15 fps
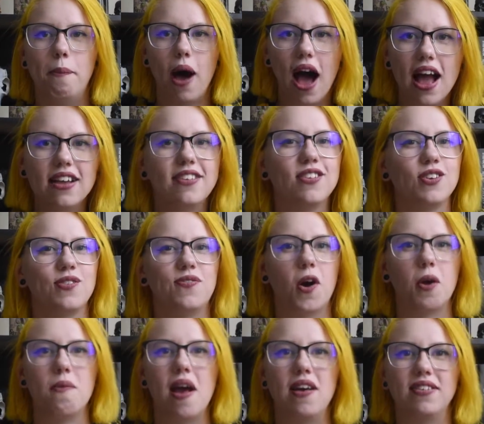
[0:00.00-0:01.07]
buys this
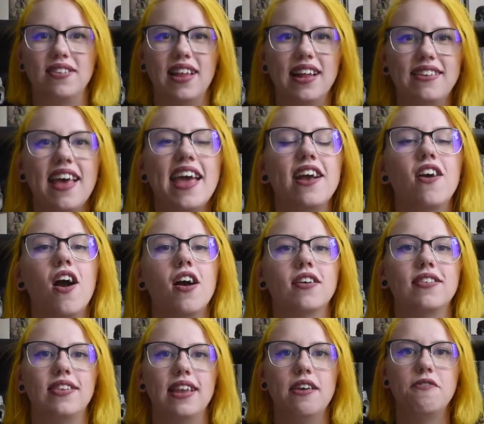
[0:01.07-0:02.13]
farmhouse, lets
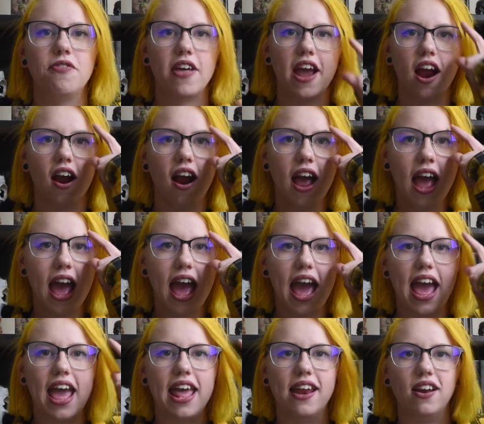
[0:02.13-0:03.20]
Haycox live there,
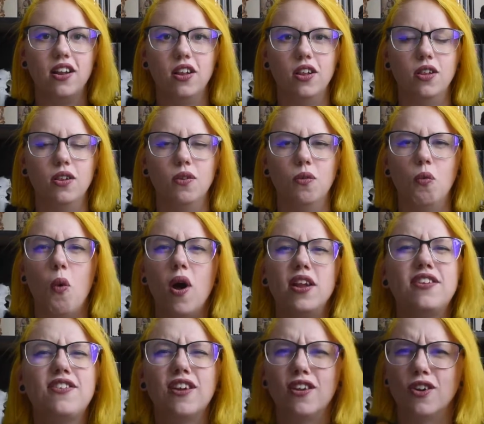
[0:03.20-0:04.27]
and
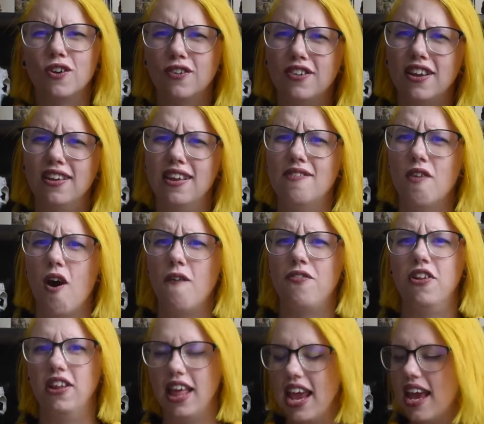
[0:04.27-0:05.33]
wants to learn to live off
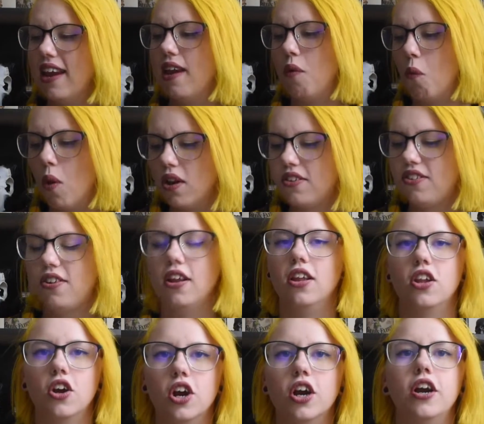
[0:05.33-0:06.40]
the land and wants to
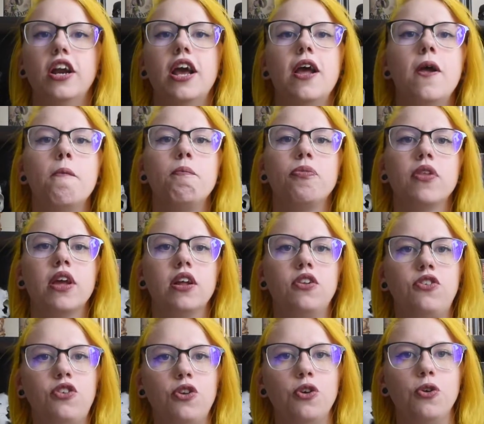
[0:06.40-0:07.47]
learn
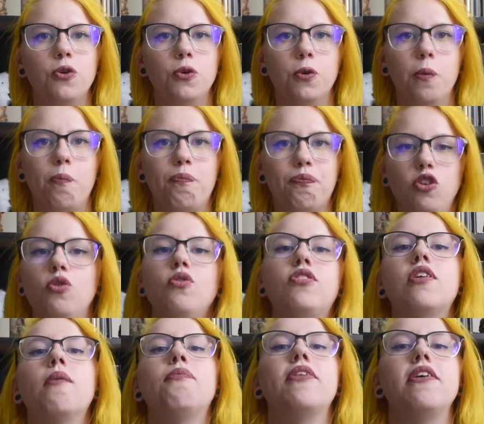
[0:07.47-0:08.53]
to do
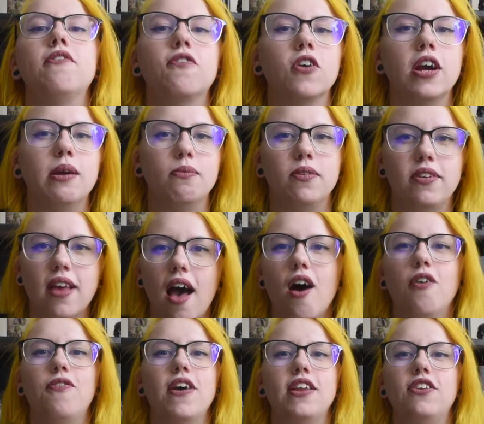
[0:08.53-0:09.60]
something for
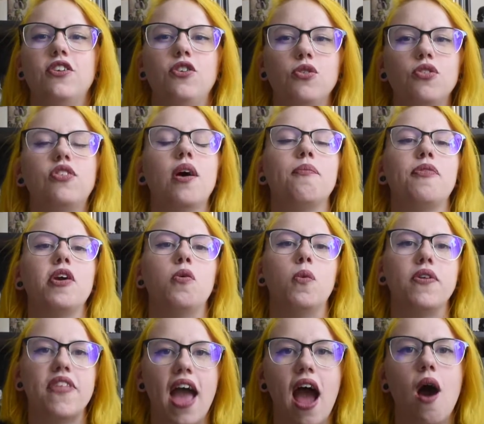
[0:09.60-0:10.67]
himself and to do something
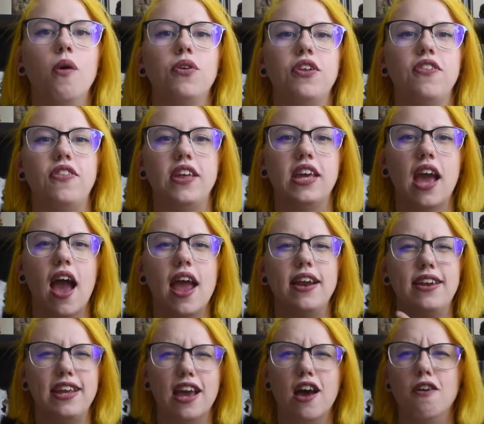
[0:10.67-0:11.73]
without the
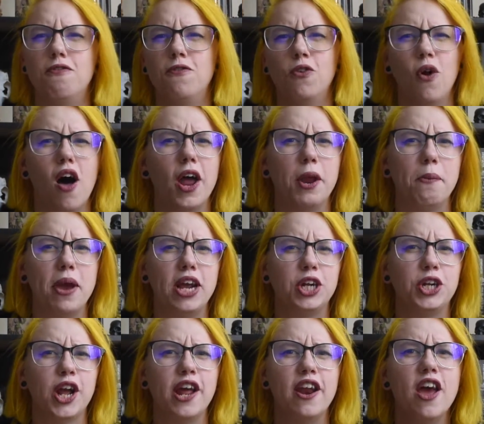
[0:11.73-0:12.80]
idea of full
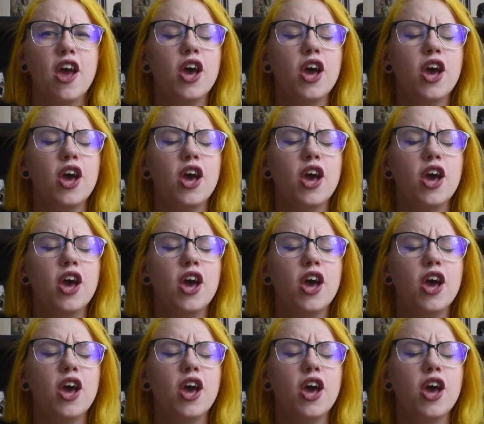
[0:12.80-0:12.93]
automation.